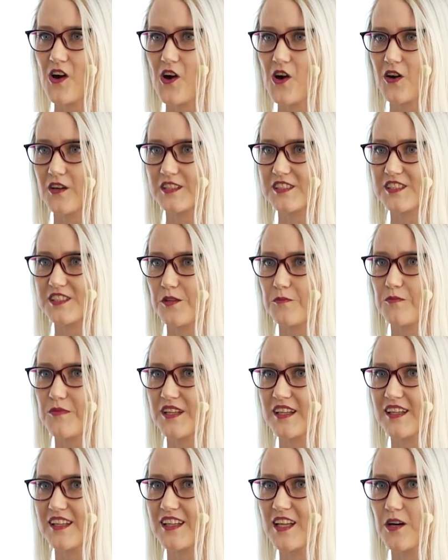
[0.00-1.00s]
on
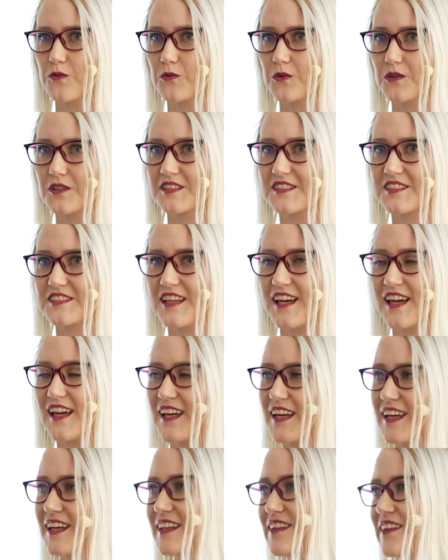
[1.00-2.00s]
something that will
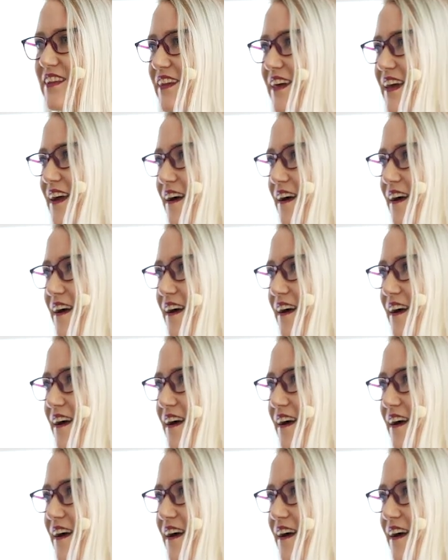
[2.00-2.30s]
stay in the